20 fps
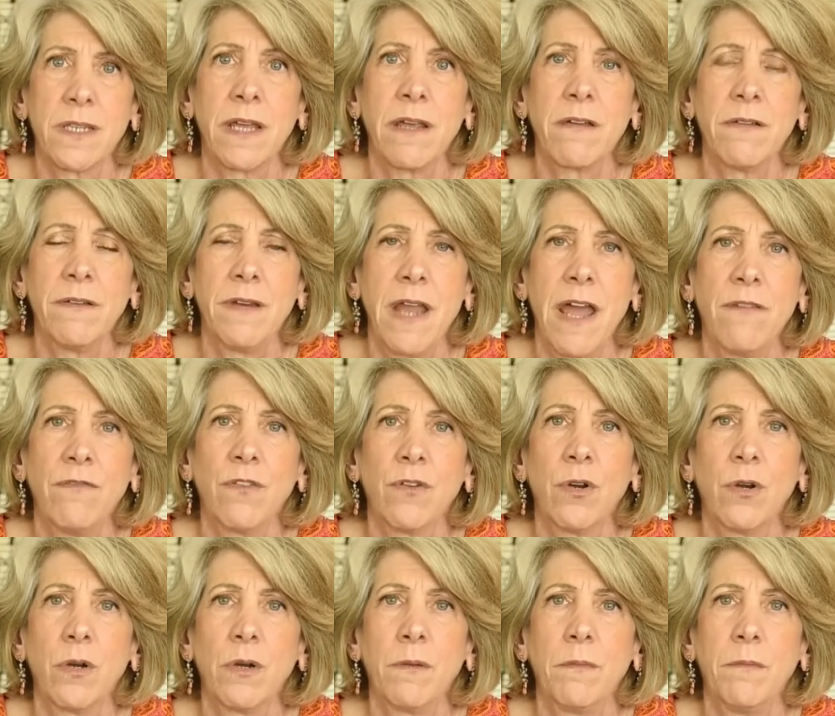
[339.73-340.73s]
They are
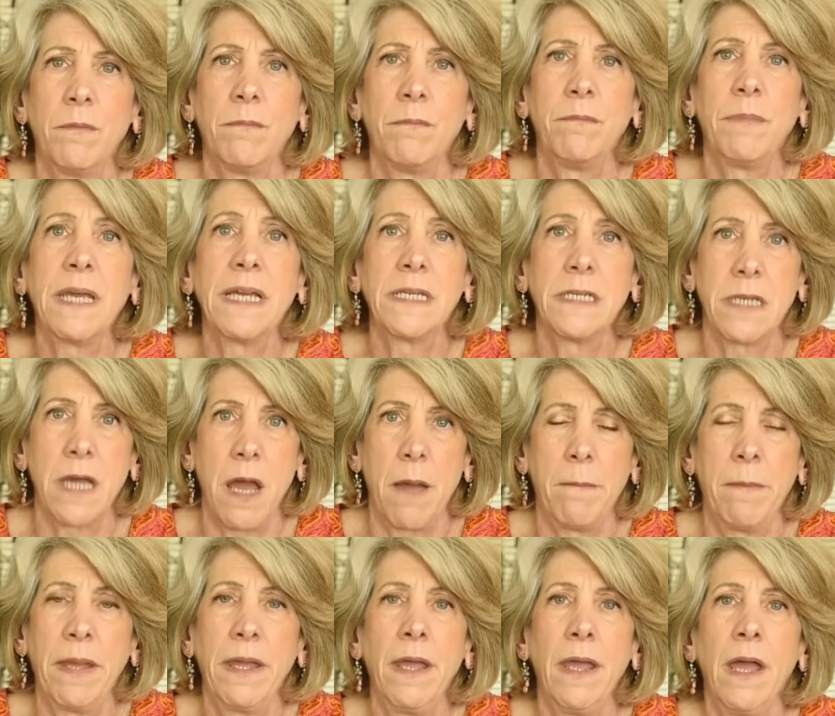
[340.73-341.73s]
never pinned
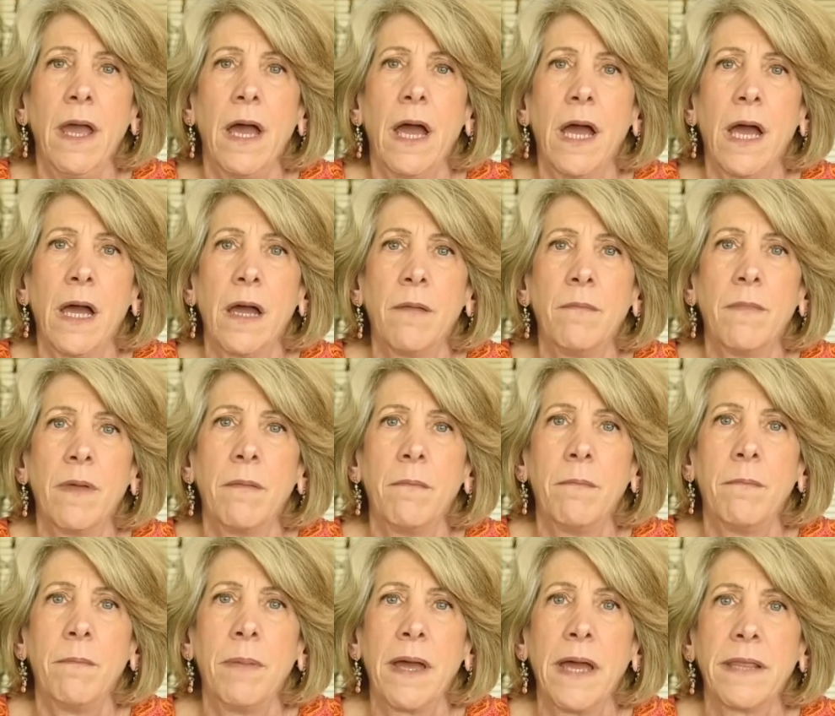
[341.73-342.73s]
up,
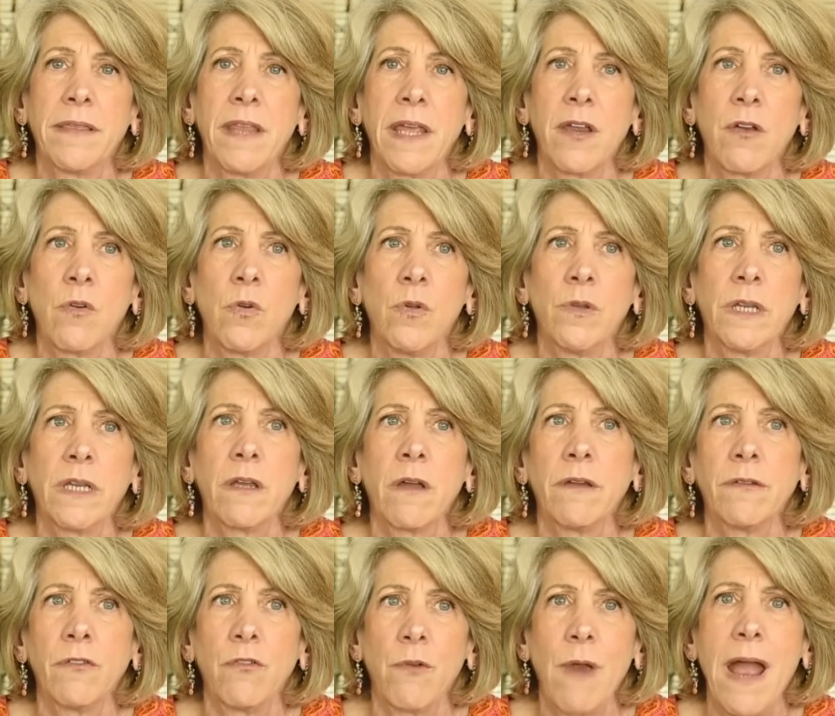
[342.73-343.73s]
but they are only
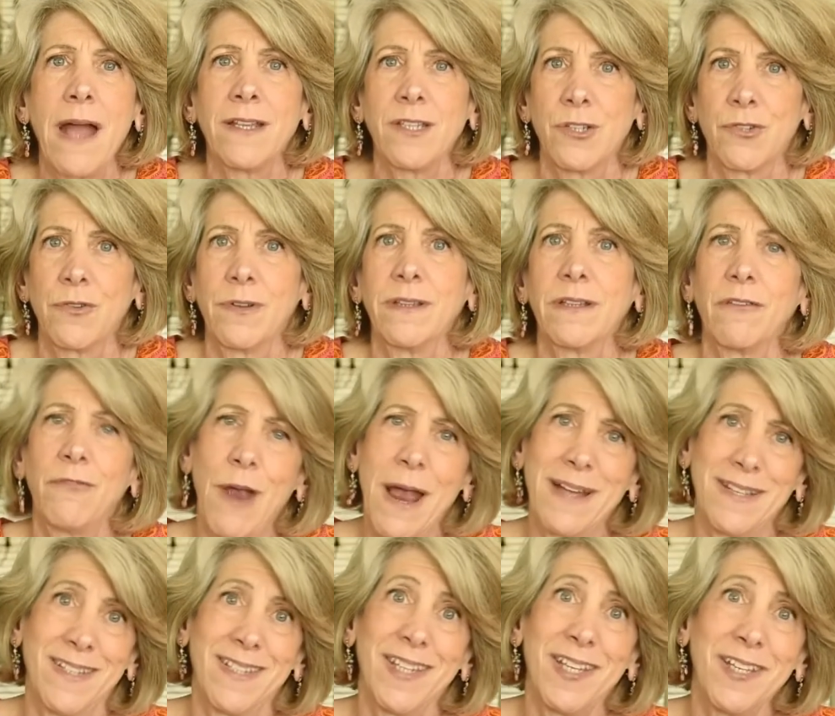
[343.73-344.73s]
on grass during the
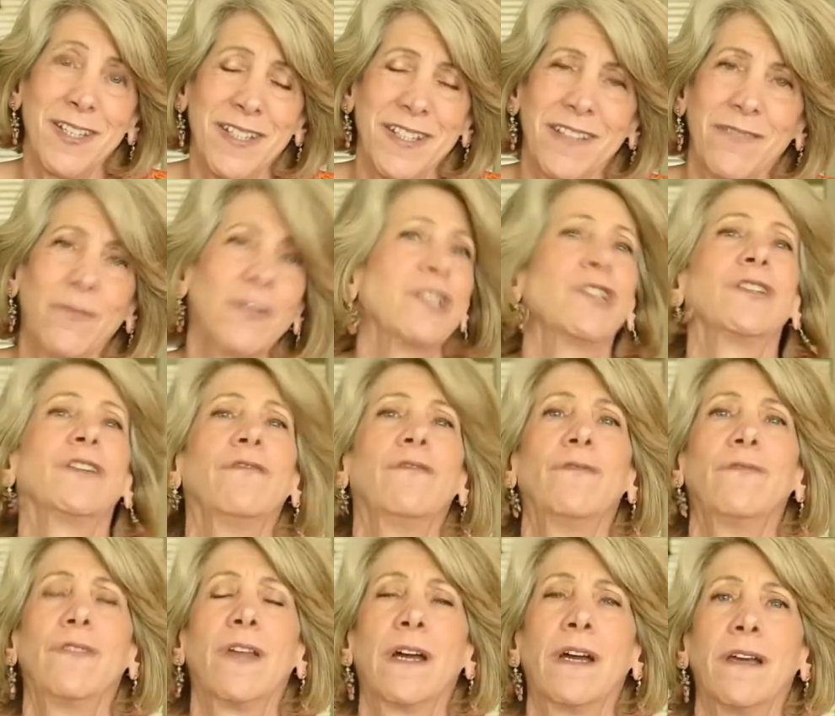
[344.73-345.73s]
grass season, which
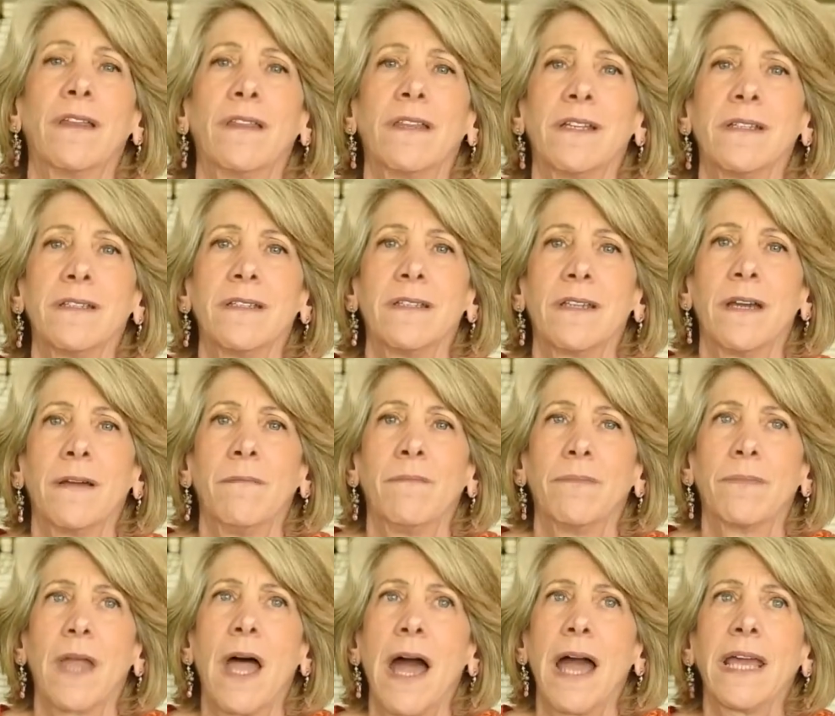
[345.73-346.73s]
in this
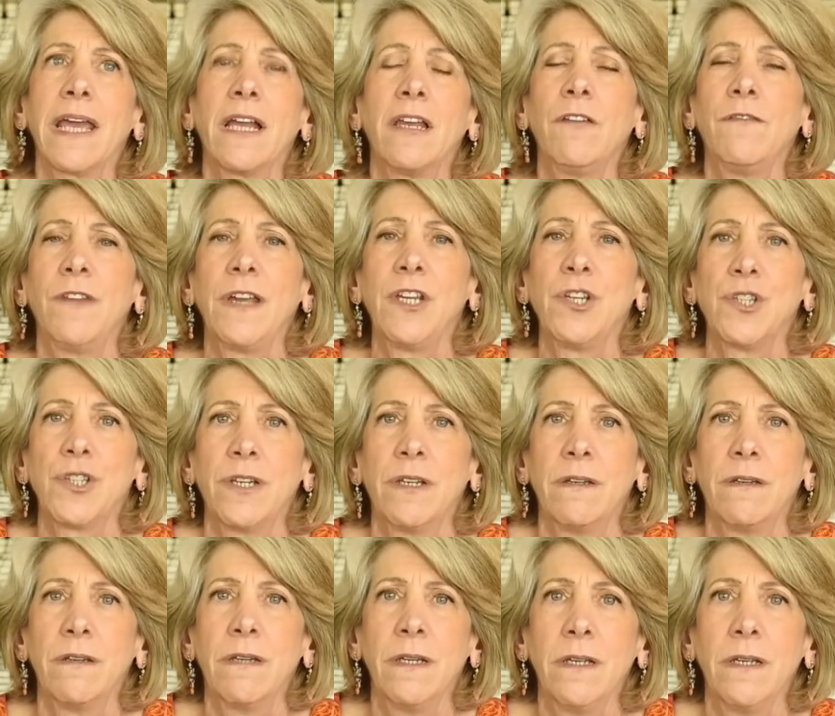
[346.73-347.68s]
high elevation